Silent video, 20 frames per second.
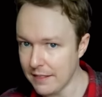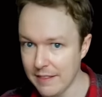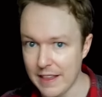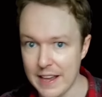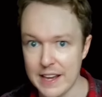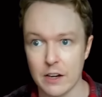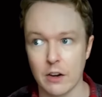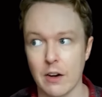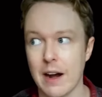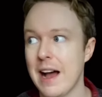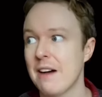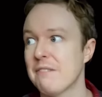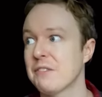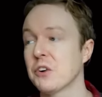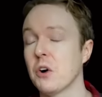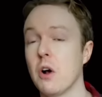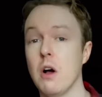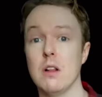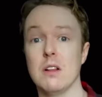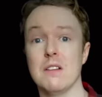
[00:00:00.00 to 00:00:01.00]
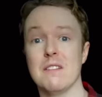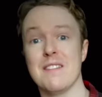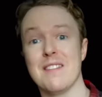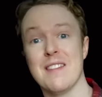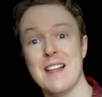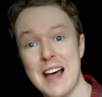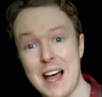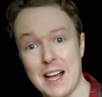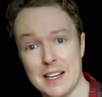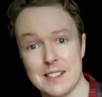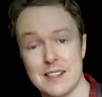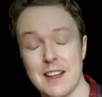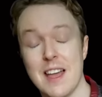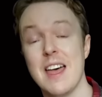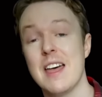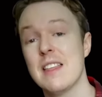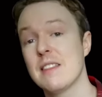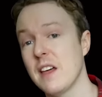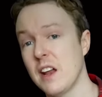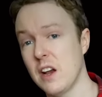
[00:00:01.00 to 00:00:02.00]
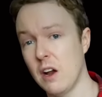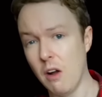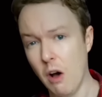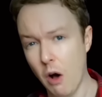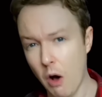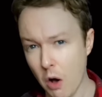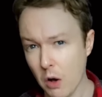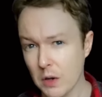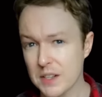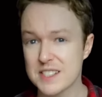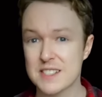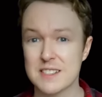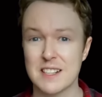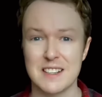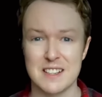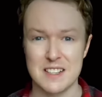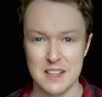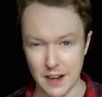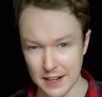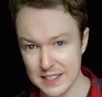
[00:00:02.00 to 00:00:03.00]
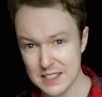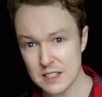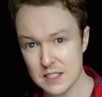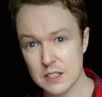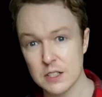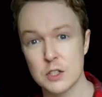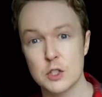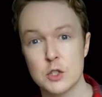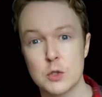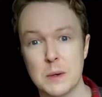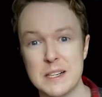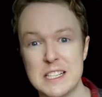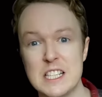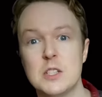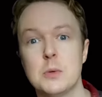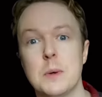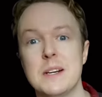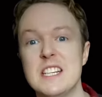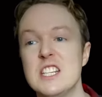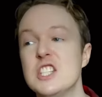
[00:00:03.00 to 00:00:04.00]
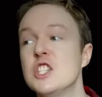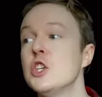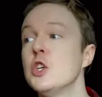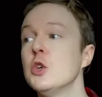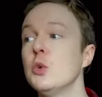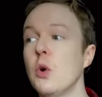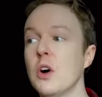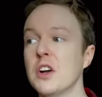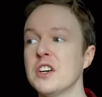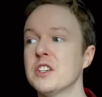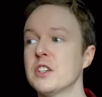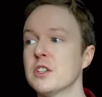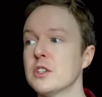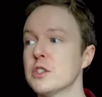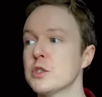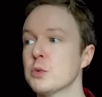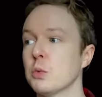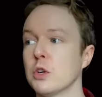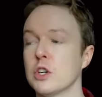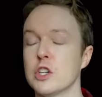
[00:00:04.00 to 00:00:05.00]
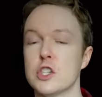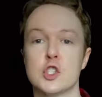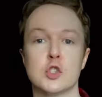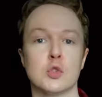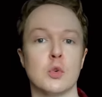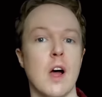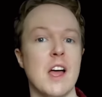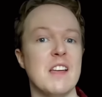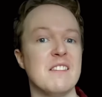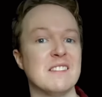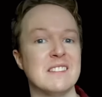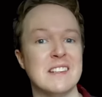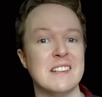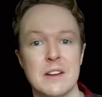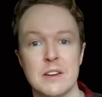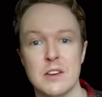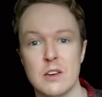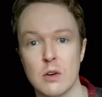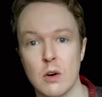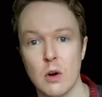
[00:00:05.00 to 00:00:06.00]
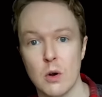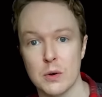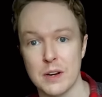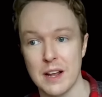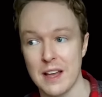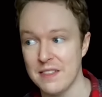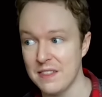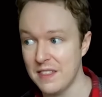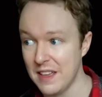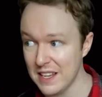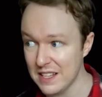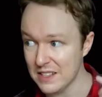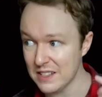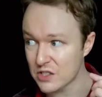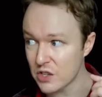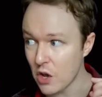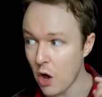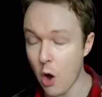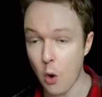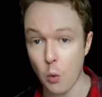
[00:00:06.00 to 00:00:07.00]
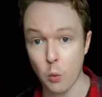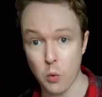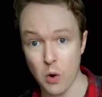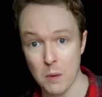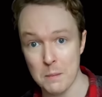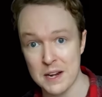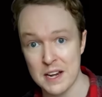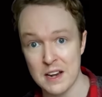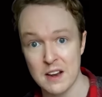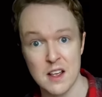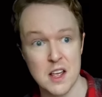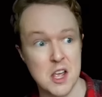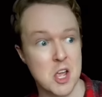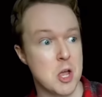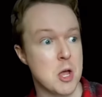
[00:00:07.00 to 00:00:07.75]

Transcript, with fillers: later after all of that that on August 9th, twenty twenty-two, hunters were driving down the road and they saw a woman